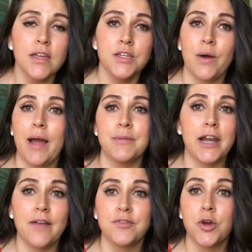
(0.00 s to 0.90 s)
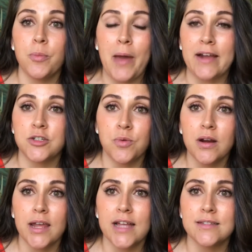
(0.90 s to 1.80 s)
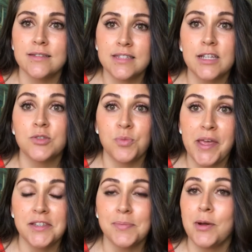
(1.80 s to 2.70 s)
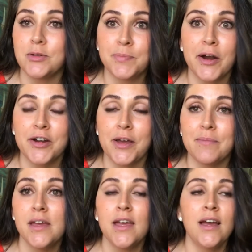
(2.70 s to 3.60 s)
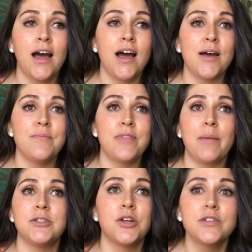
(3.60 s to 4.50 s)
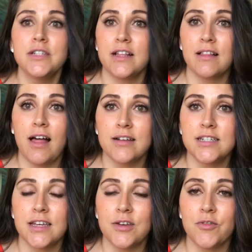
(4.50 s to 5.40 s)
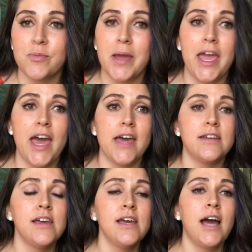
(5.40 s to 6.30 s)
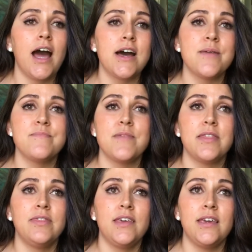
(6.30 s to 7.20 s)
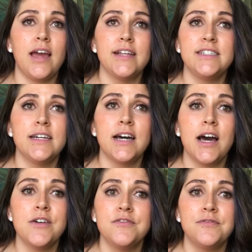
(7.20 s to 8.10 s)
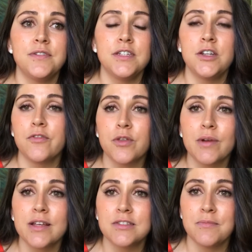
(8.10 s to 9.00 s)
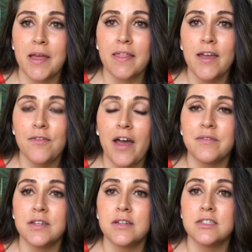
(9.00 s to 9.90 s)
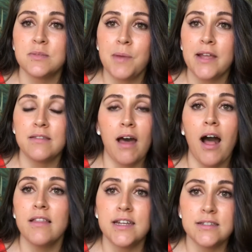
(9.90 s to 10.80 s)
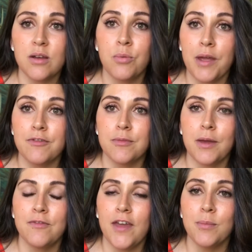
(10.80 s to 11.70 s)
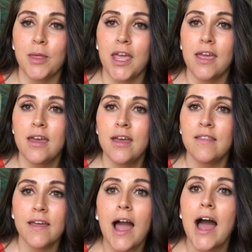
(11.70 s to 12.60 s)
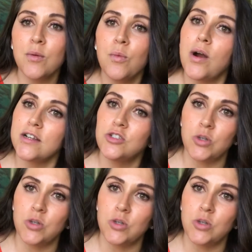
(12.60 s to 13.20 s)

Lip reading: I'm going to have to go back to work at 6 weeks postpartum, that maternity clock ticking over my head, the idea of, for the rest of my life, having to spend the holidays away from my family. I wanted